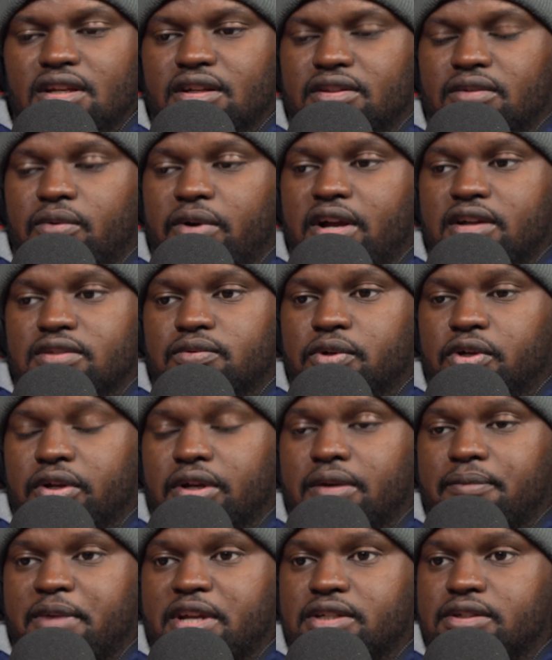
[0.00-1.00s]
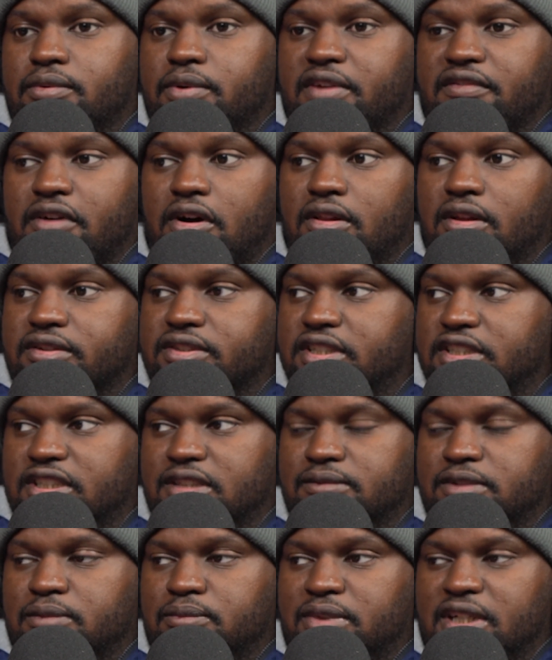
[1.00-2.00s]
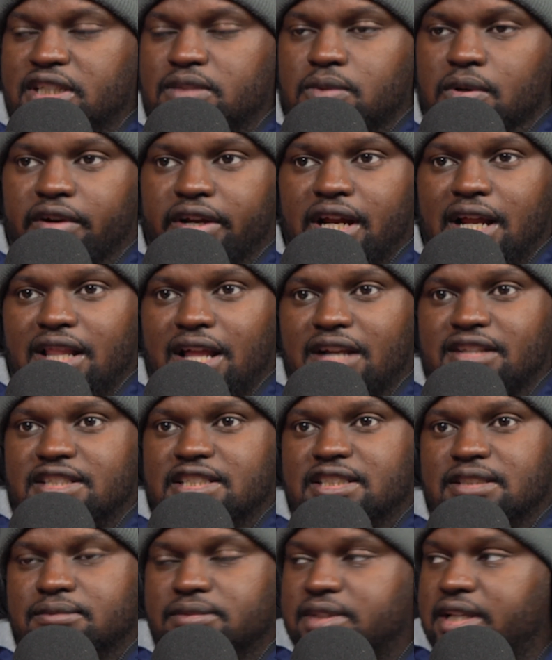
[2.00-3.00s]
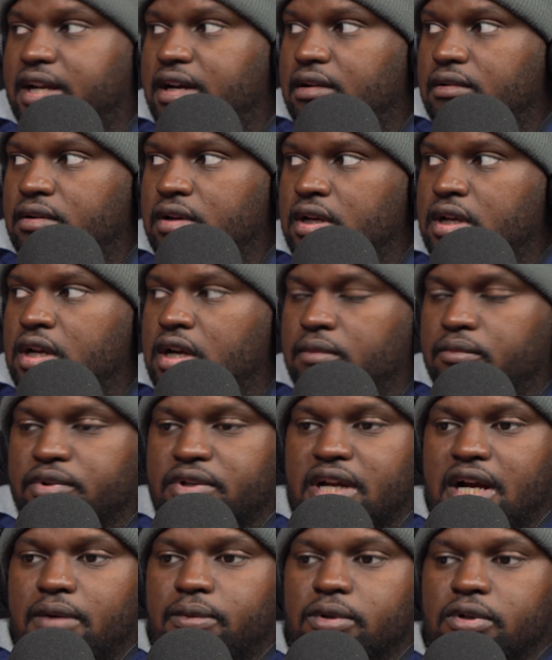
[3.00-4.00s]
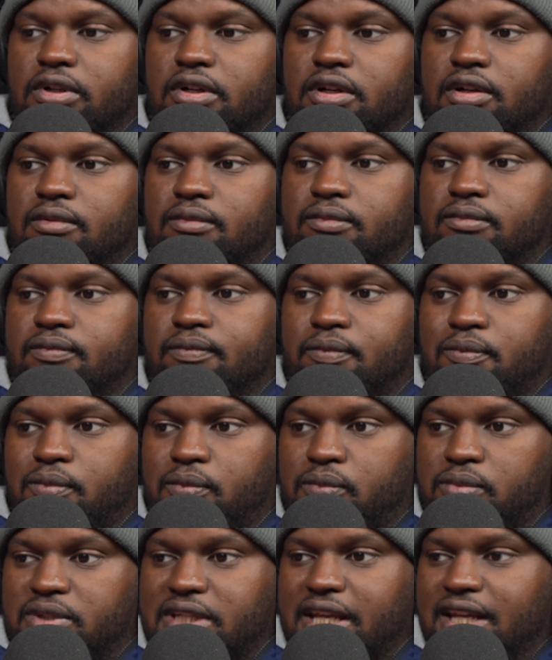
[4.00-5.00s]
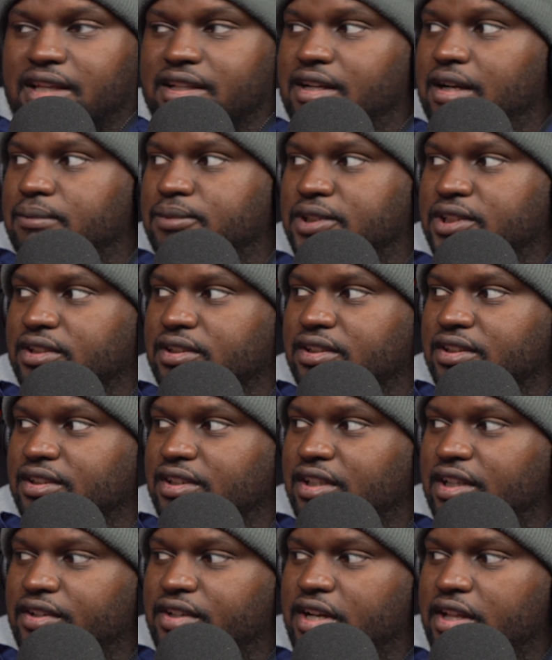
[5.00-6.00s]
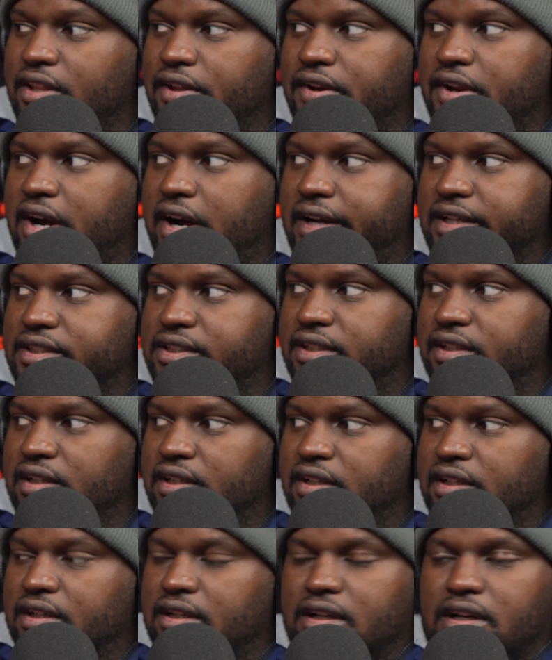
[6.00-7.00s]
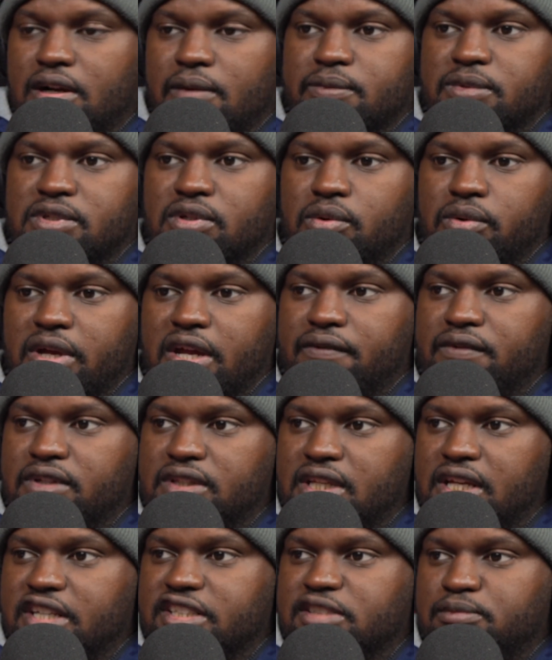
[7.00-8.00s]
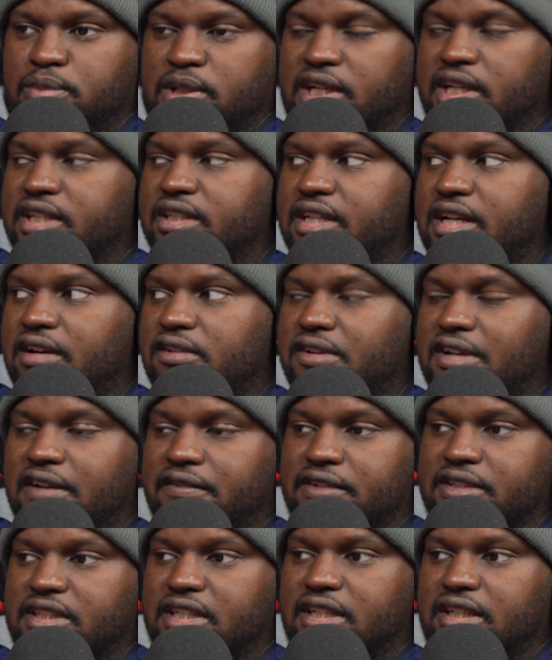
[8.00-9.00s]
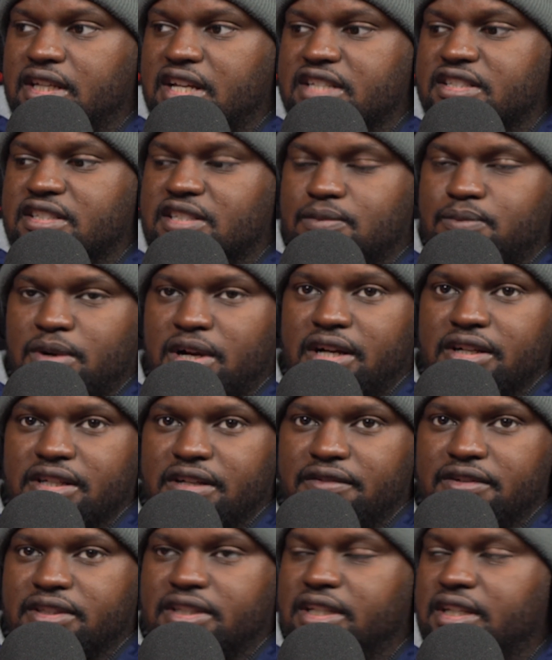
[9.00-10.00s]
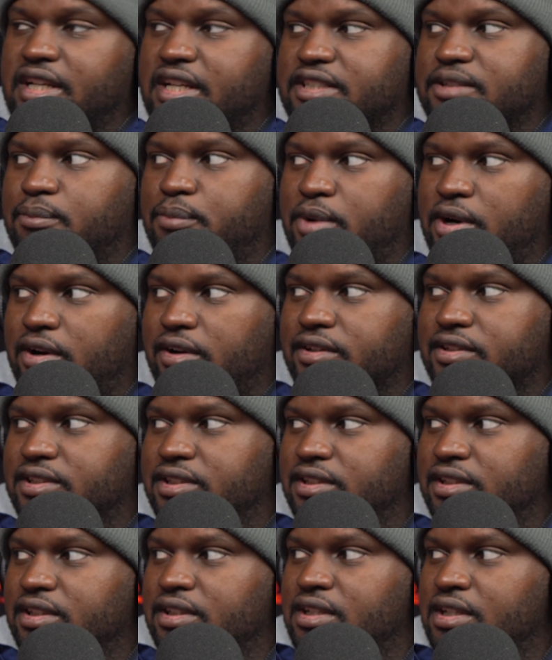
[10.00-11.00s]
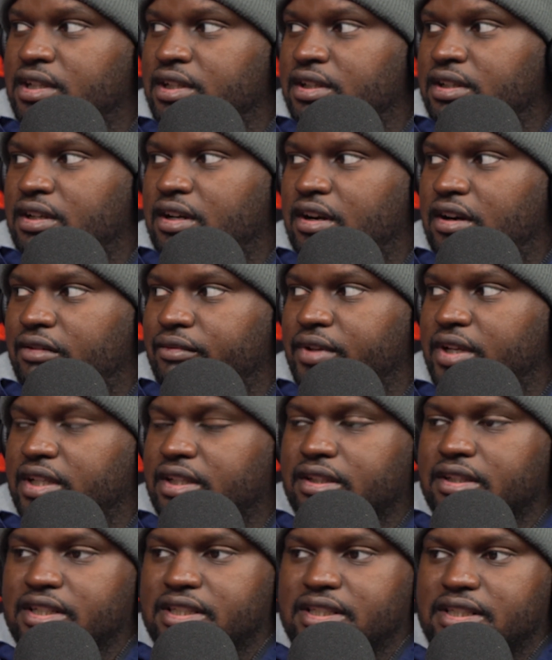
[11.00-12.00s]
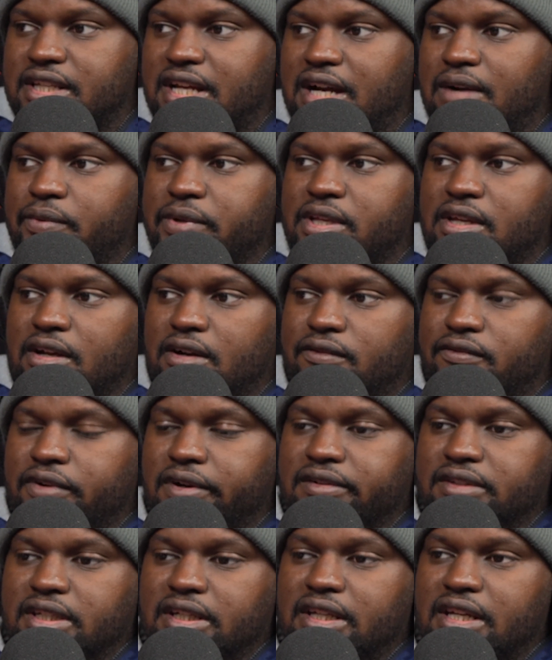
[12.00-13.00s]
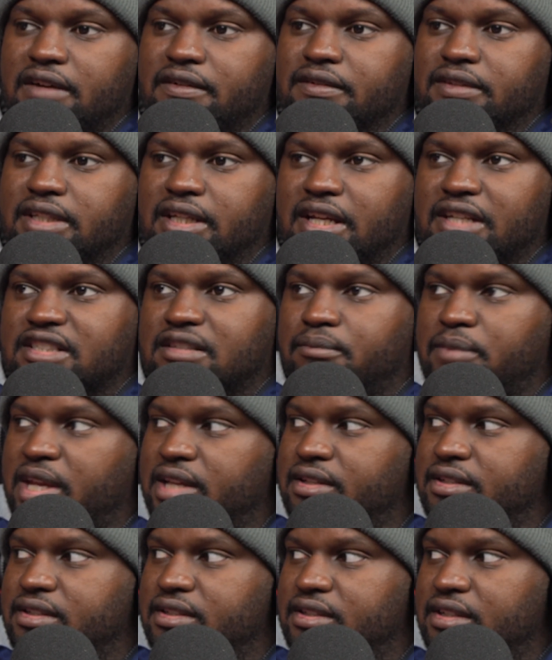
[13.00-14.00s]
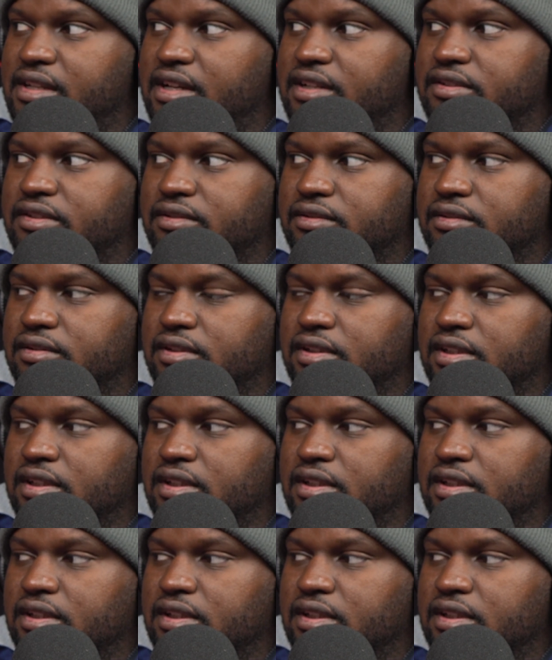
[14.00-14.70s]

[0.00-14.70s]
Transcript: the warehouse, we're going to make sure we have all our systems in place. We already got a lot of systems now, but now we're going to take it up to another notch. So everything is planned out. Everything has a spot. Everything has a box. And this is how we care for everything. Everything has a maintenance schedule,